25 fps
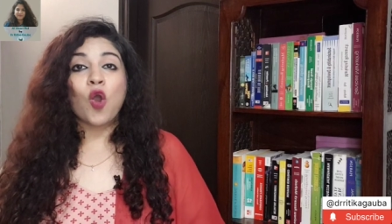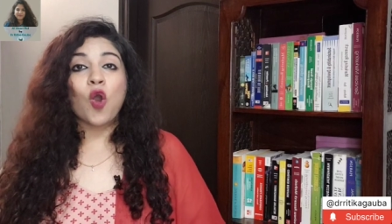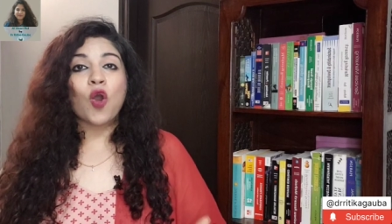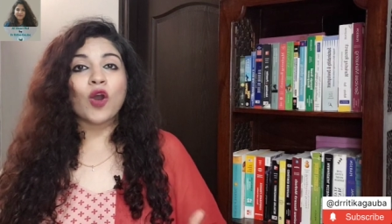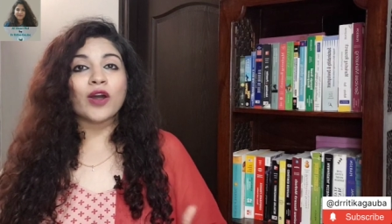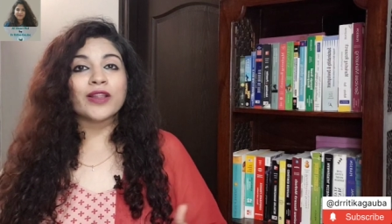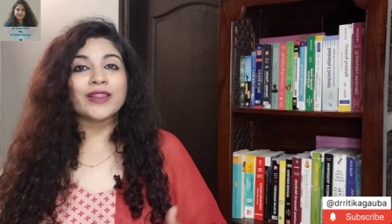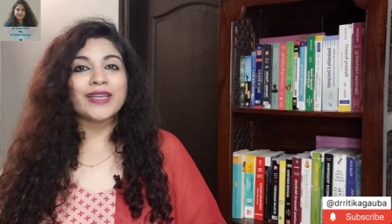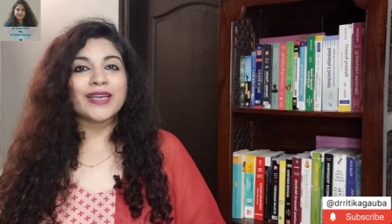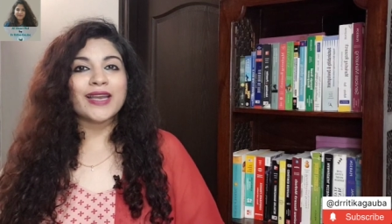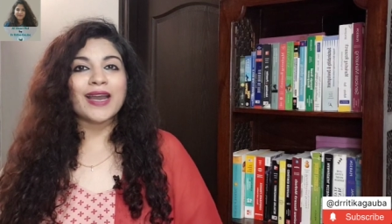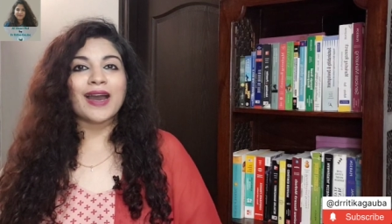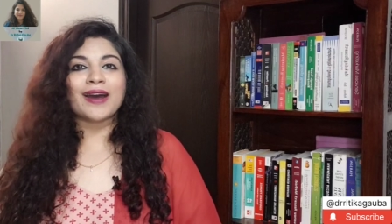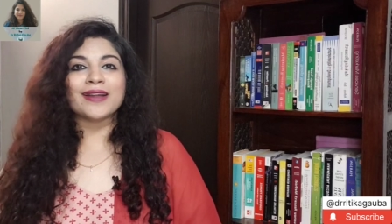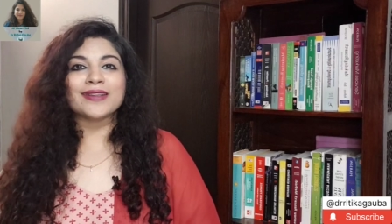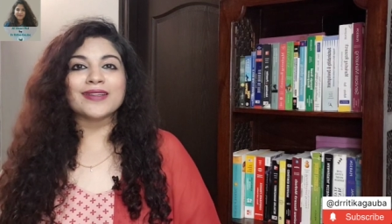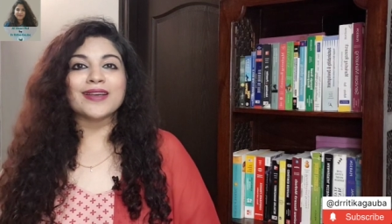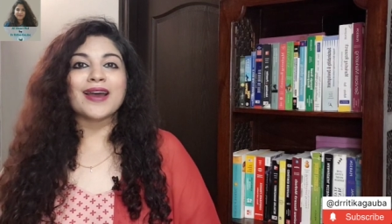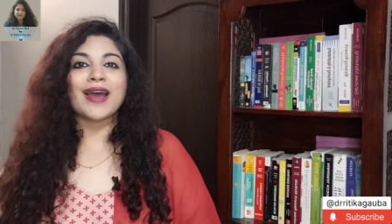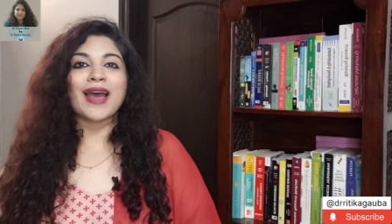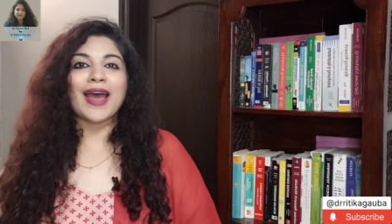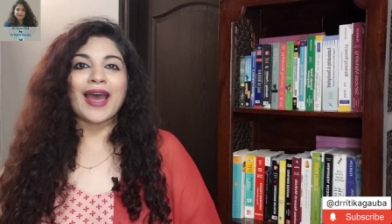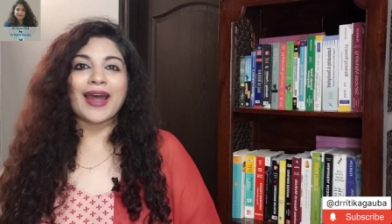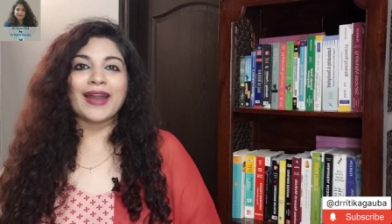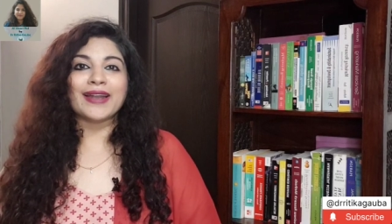On the
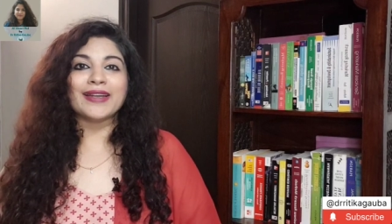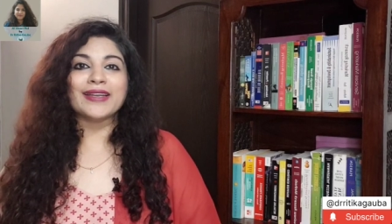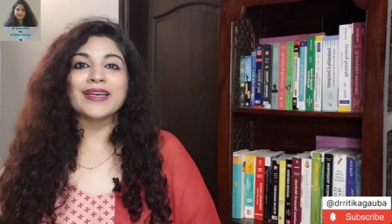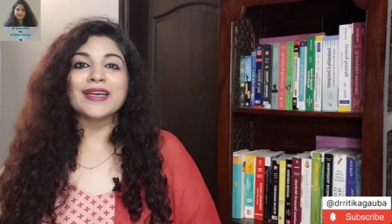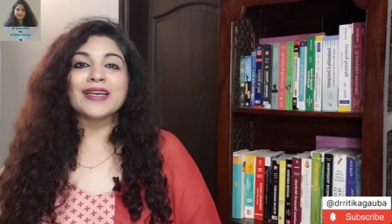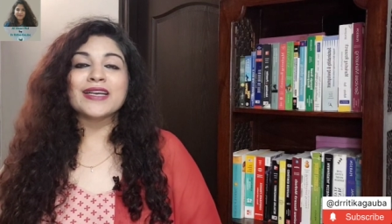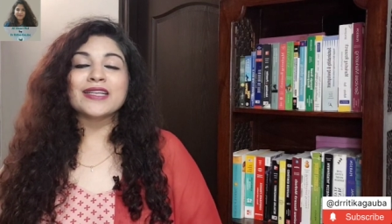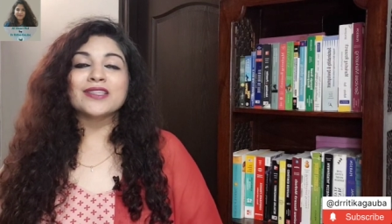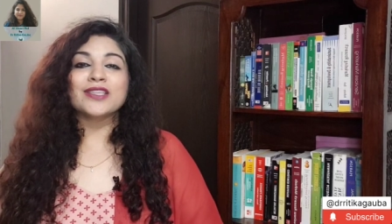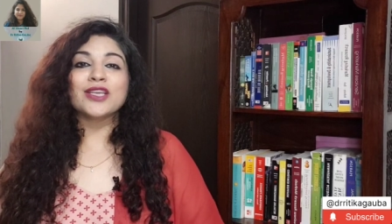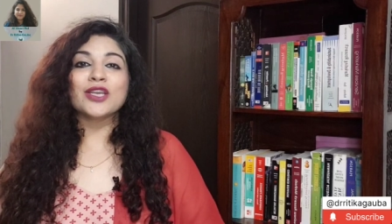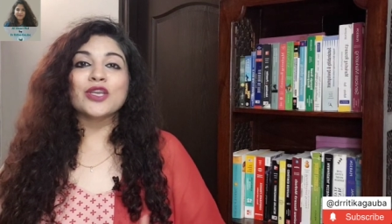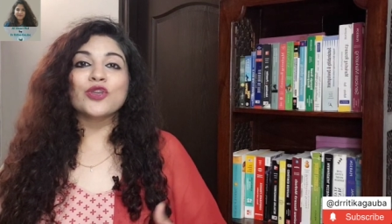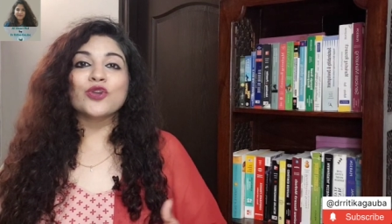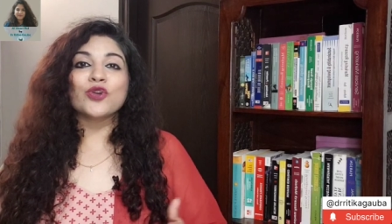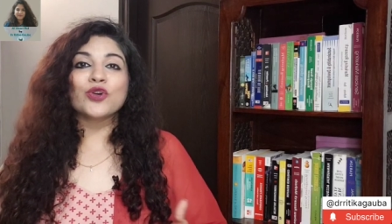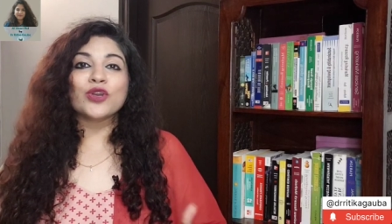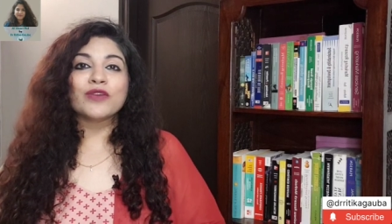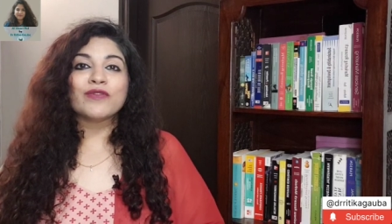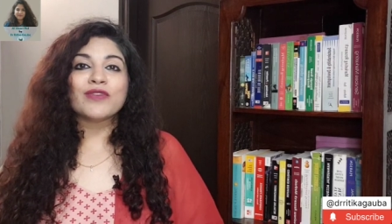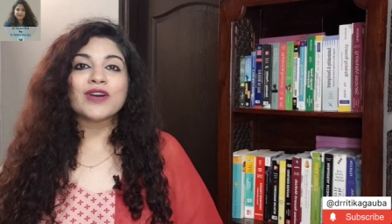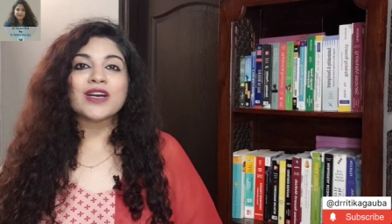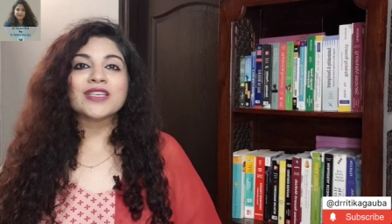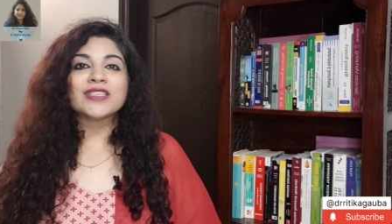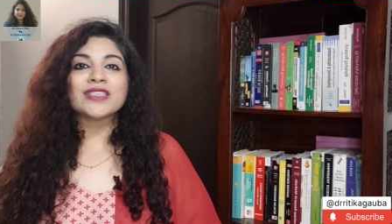other hand, the
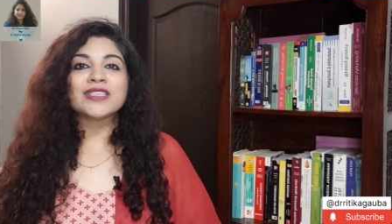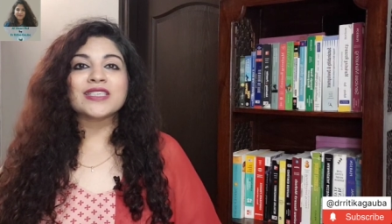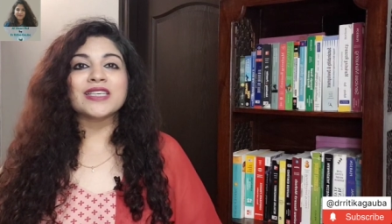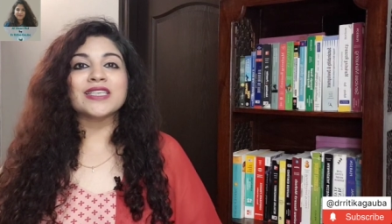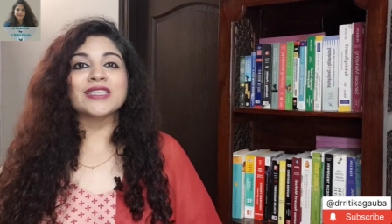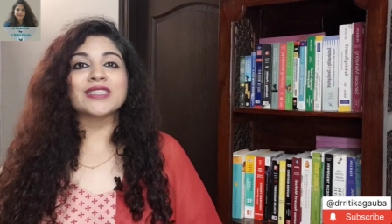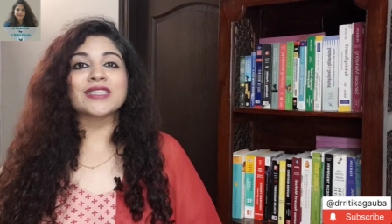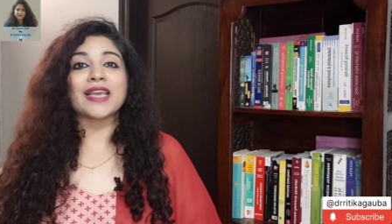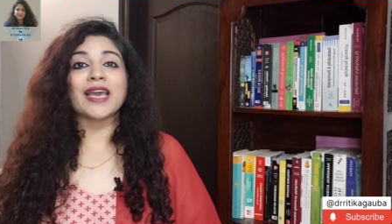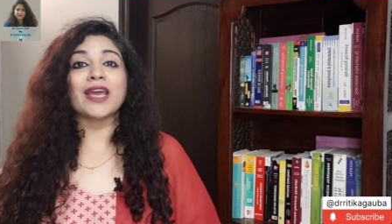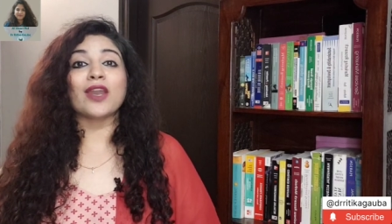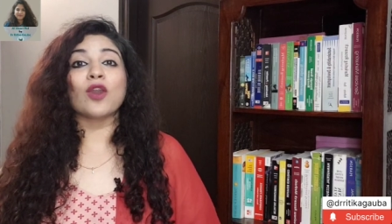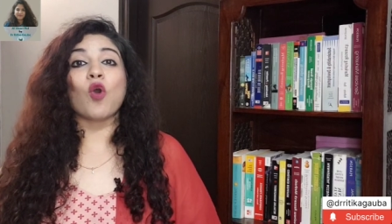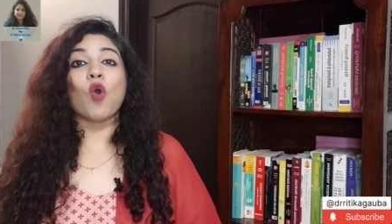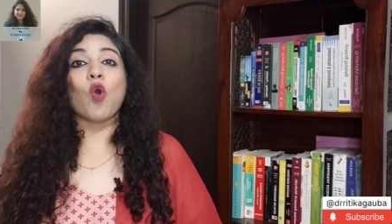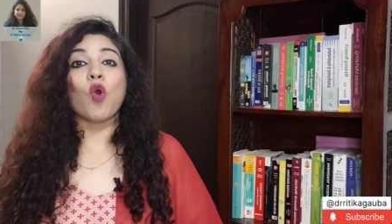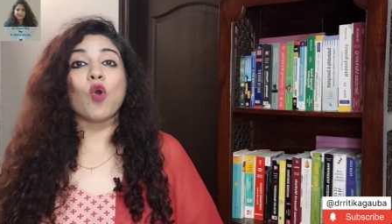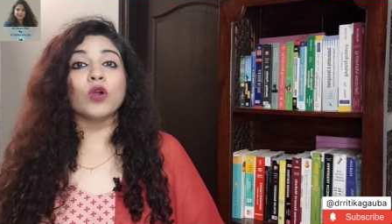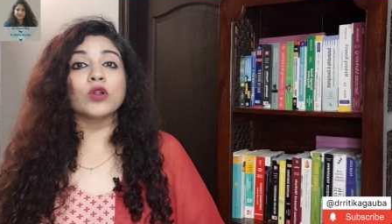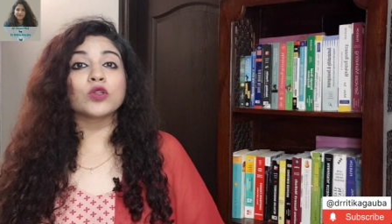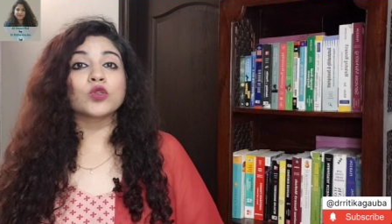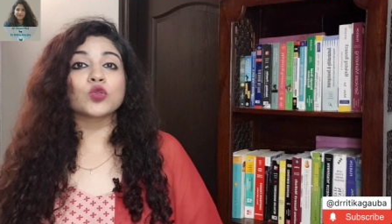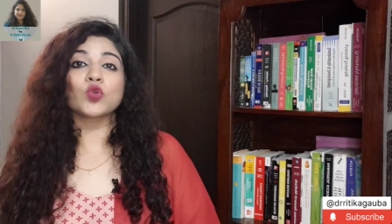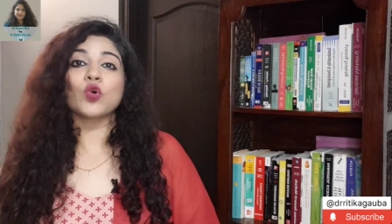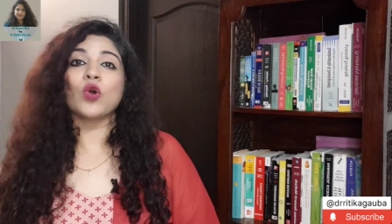universities can
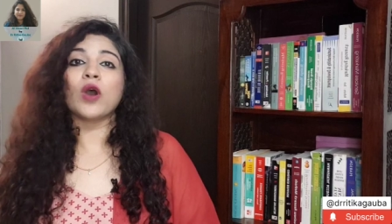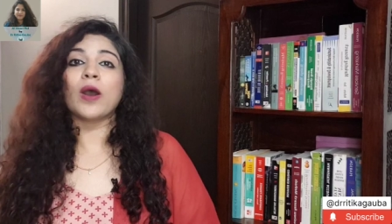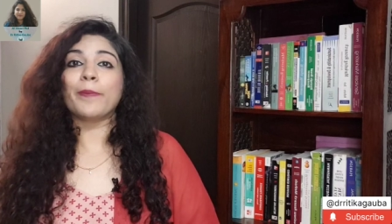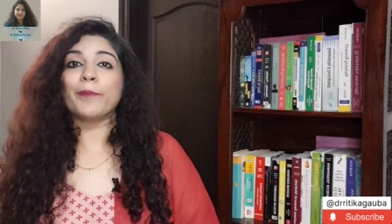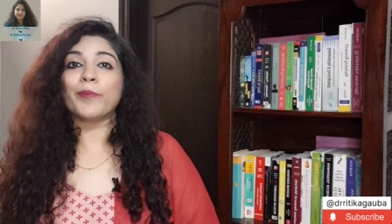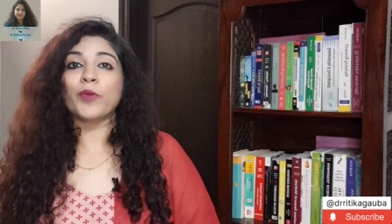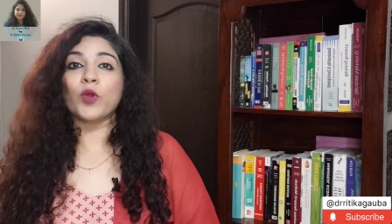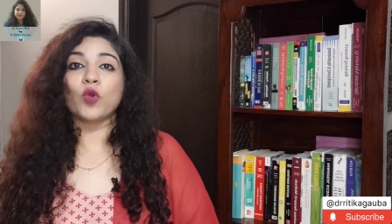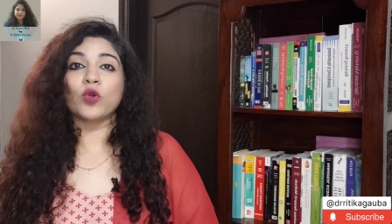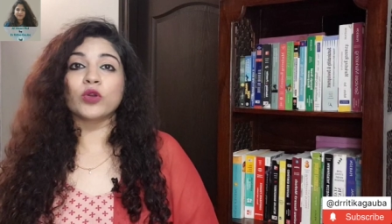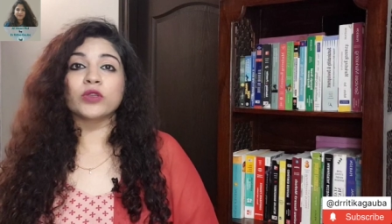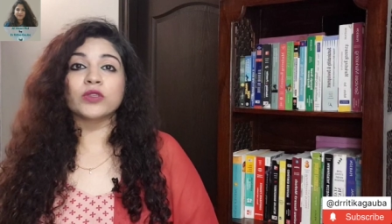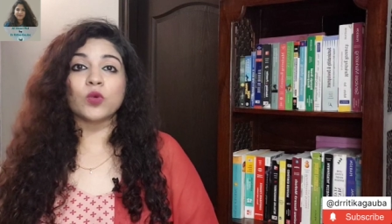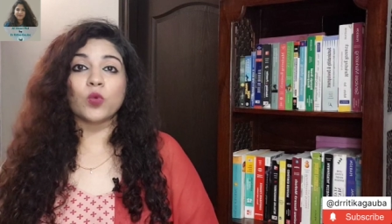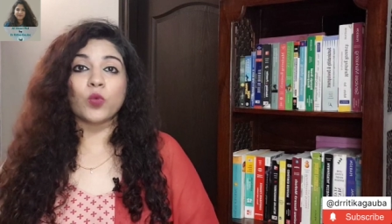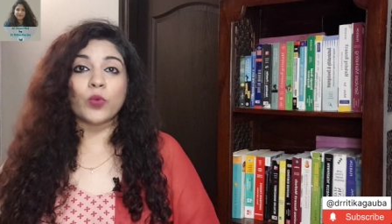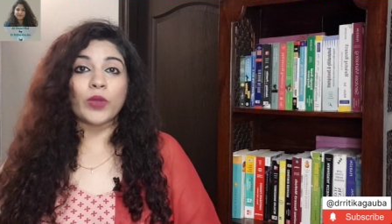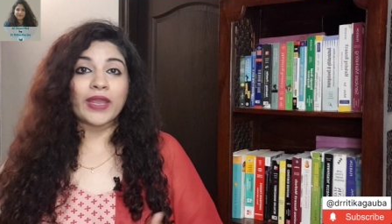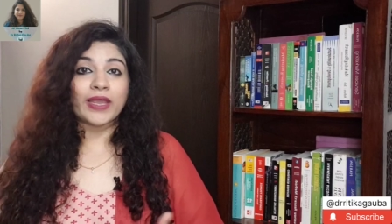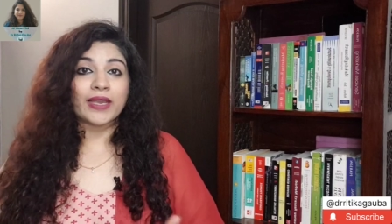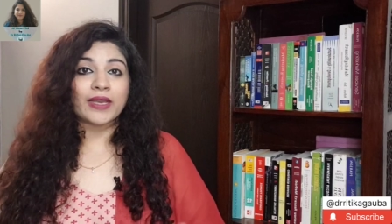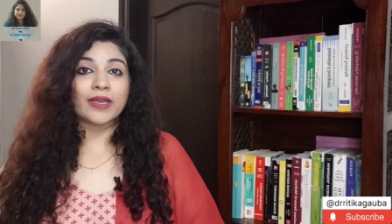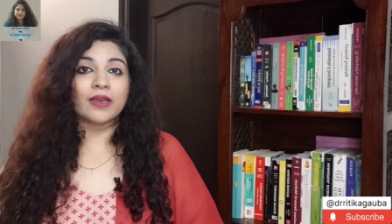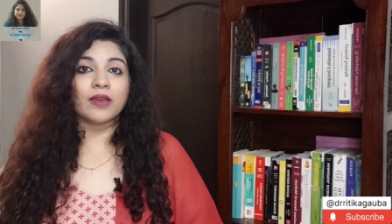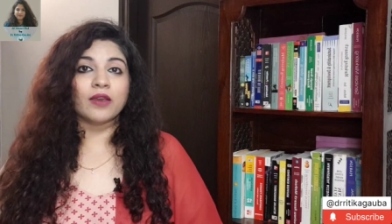also upload
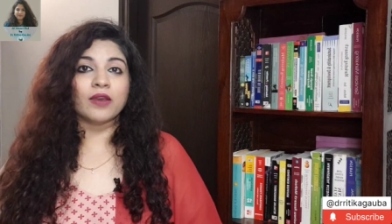the